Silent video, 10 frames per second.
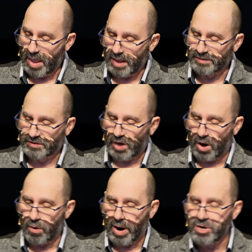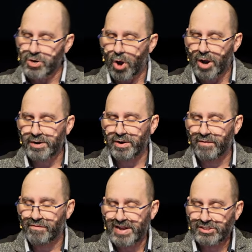And so a united
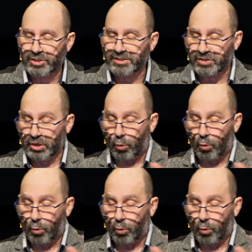evangelistic